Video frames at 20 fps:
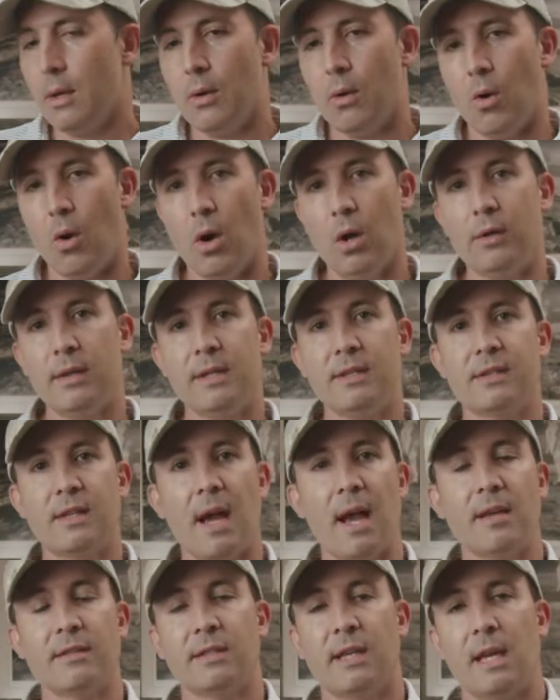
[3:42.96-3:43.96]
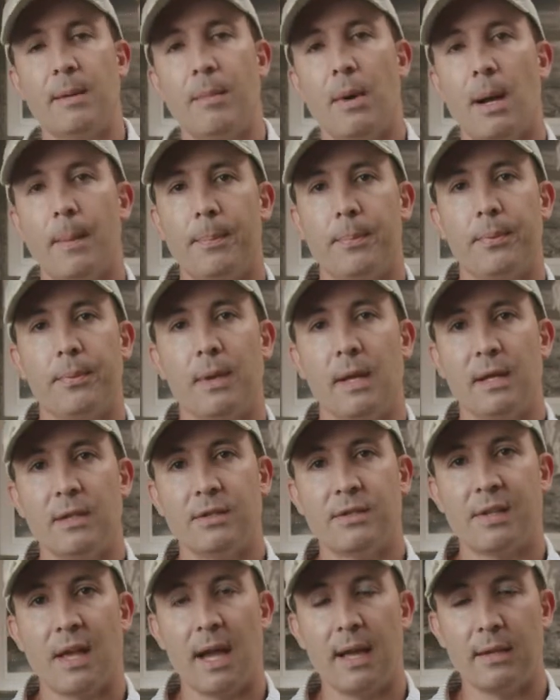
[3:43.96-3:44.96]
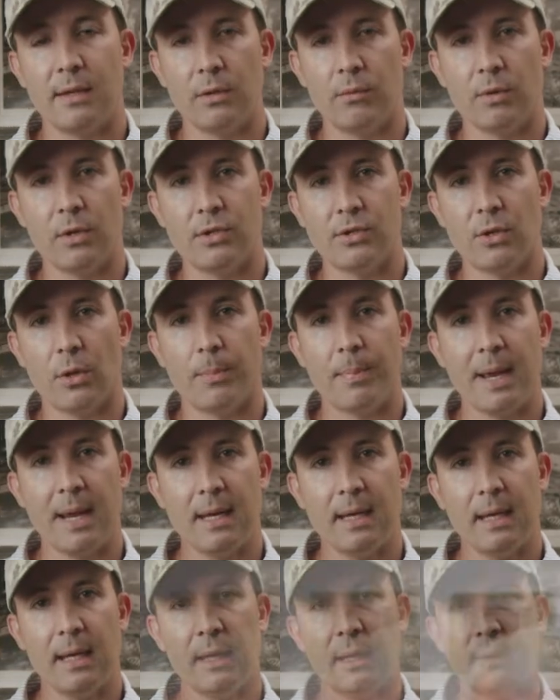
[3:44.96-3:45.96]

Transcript: all these guys came up and signed the original painting.